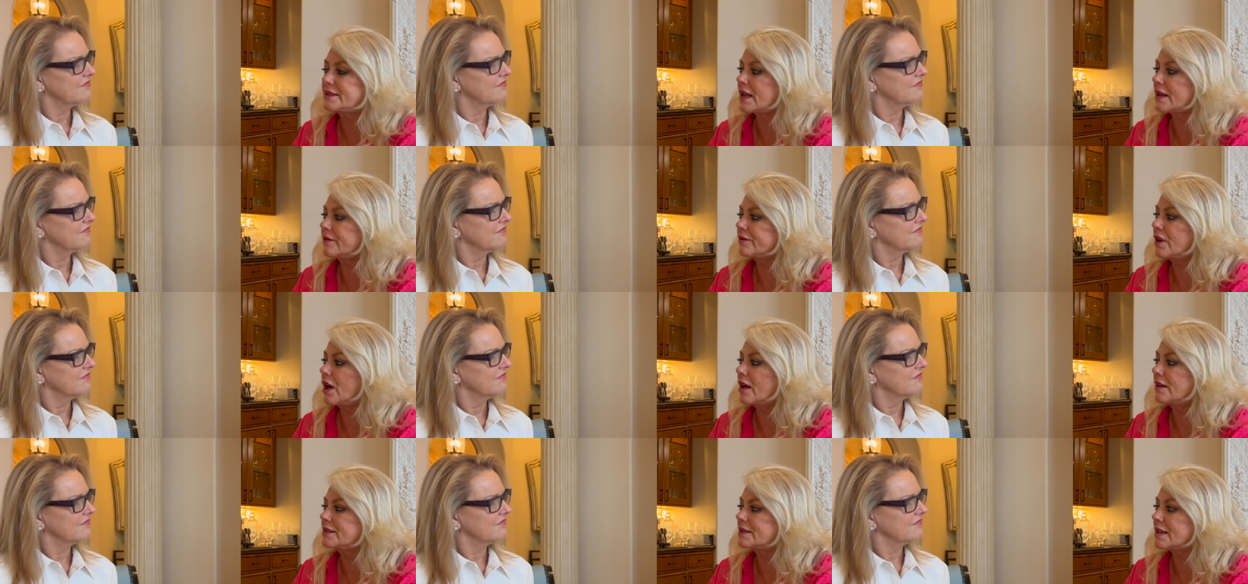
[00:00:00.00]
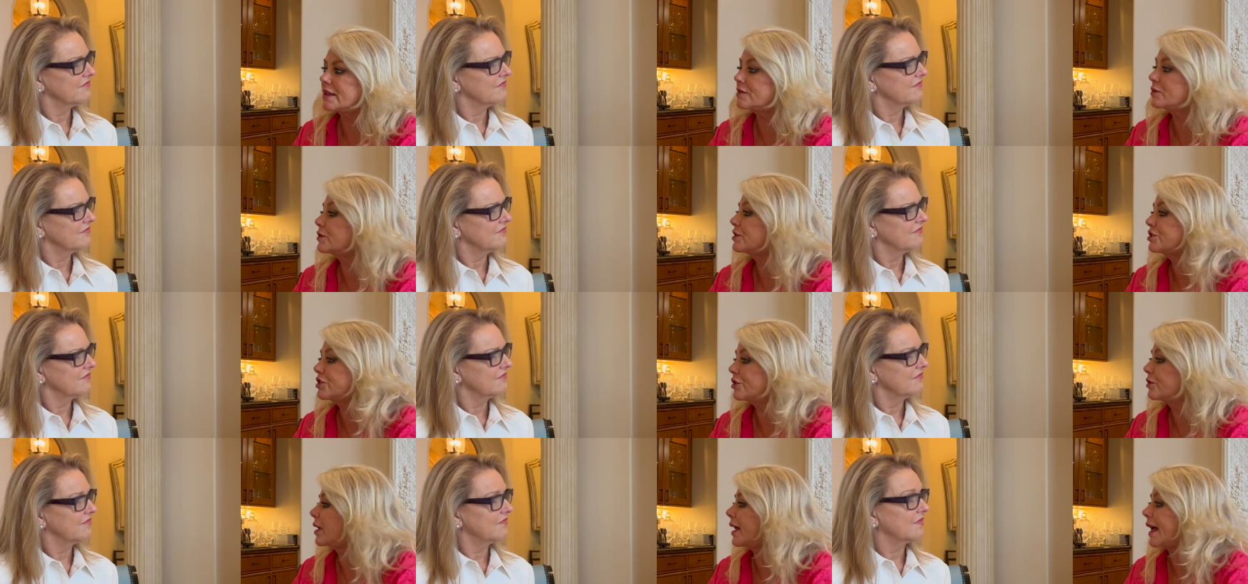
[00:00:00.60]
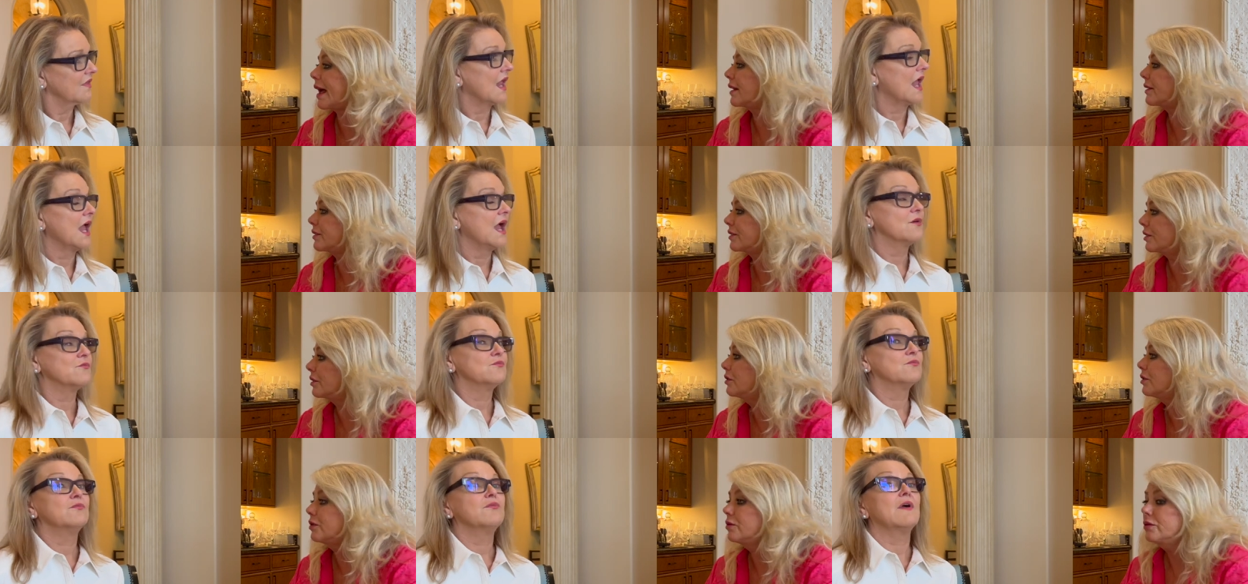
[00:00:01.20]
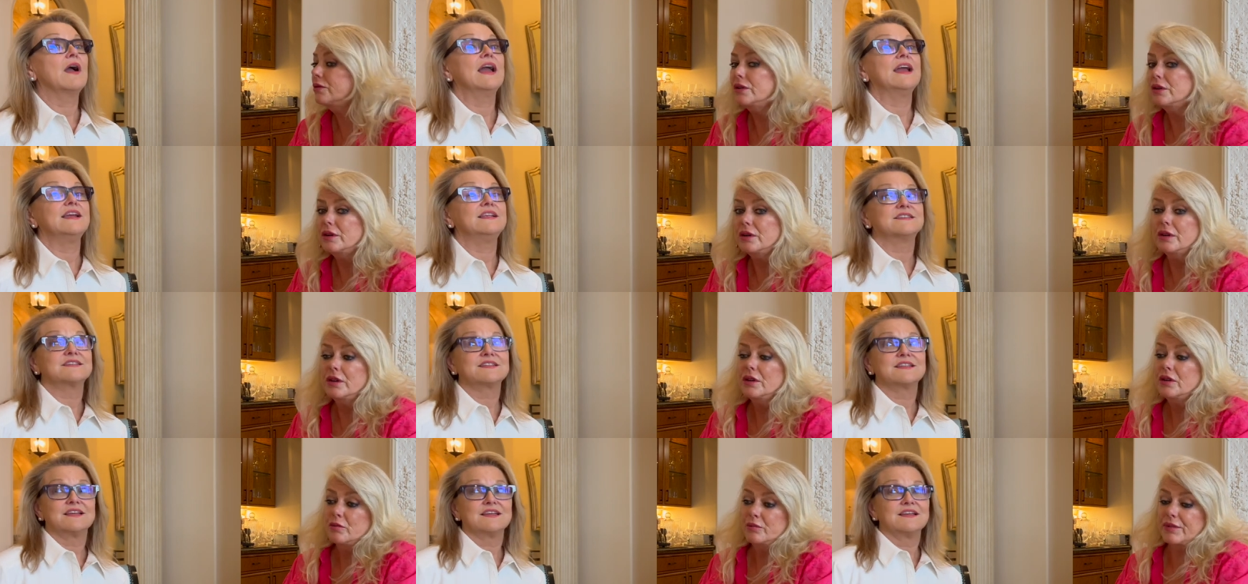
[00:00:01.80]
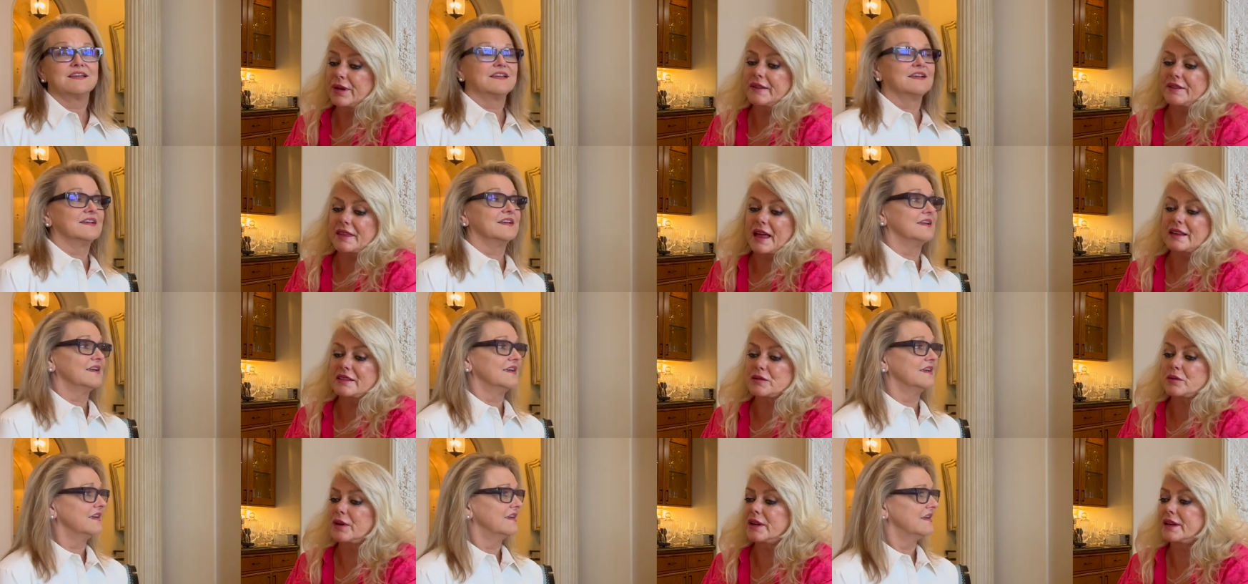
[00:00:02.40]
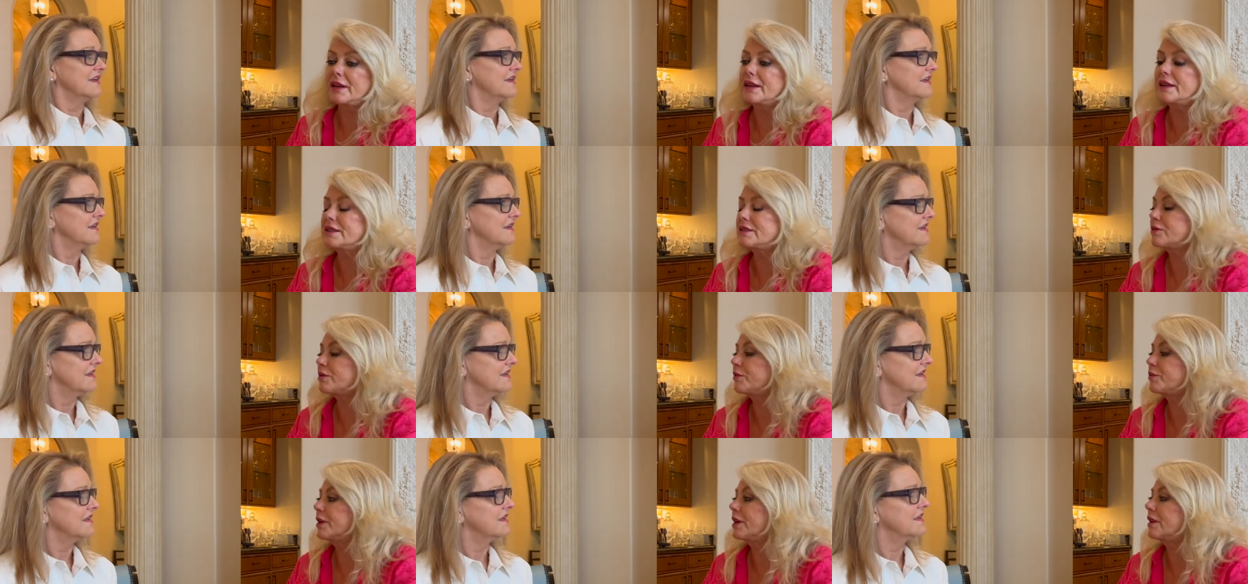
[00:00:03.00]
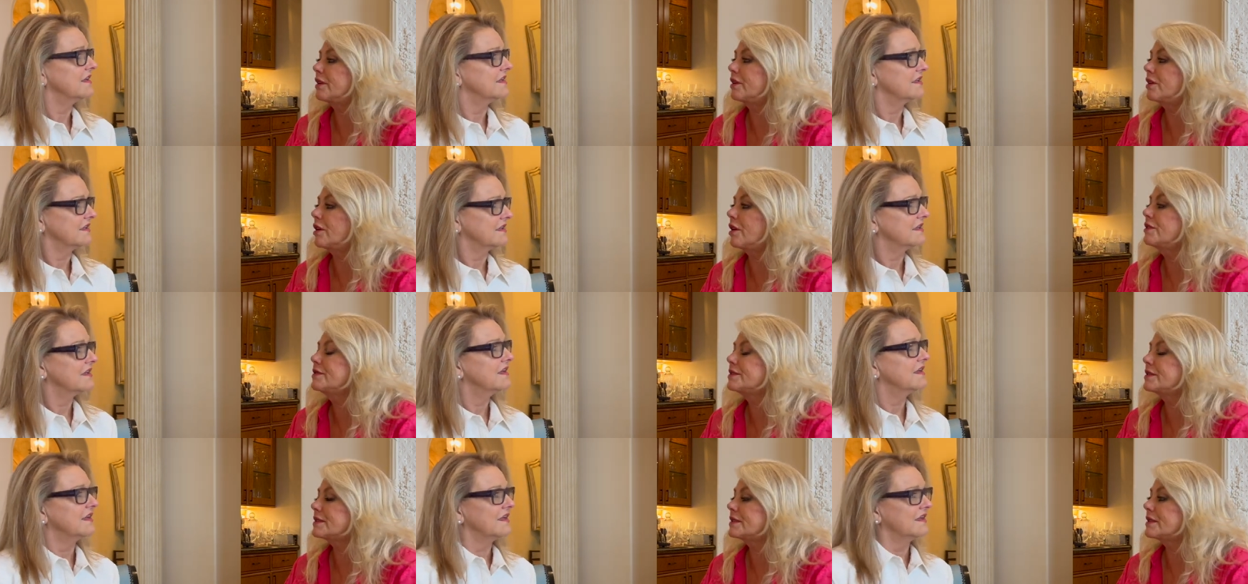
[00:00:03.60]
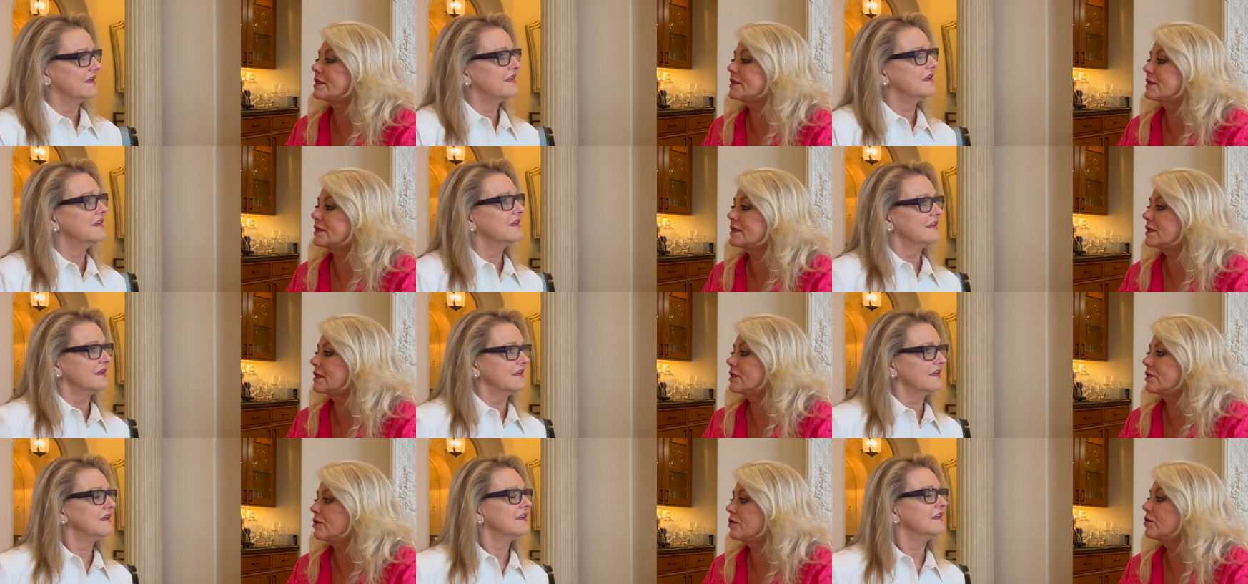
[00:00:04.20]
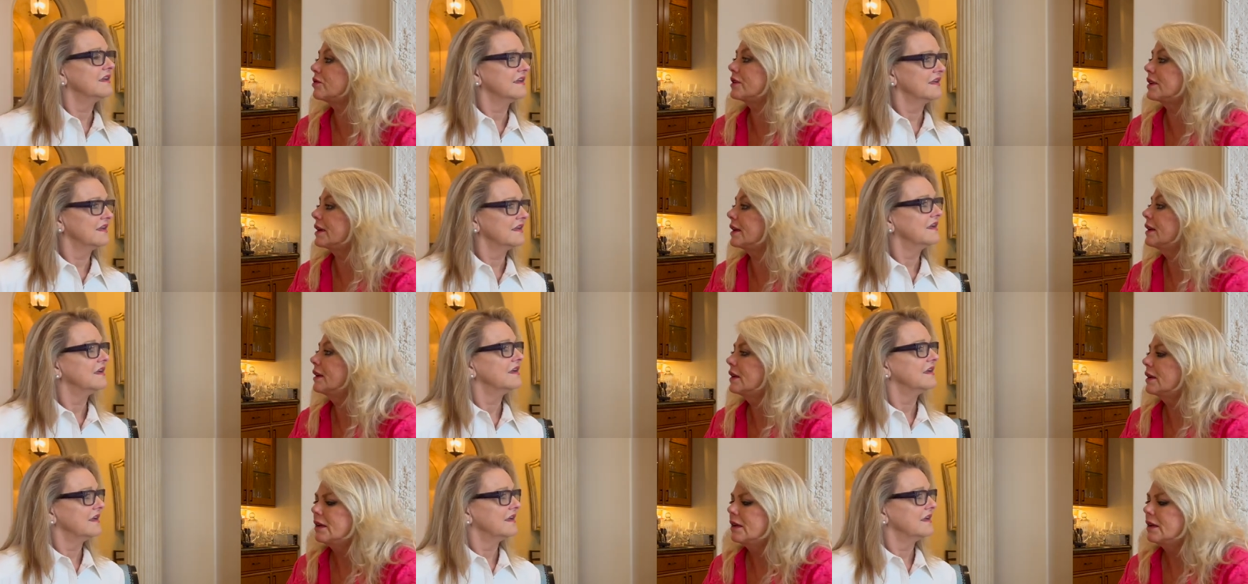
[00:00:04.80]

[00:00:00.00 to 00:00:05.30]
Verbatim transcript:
Speaker 1: out of nonsense, which you can't do. Right. But that's what it is with being a narcissist is that you really,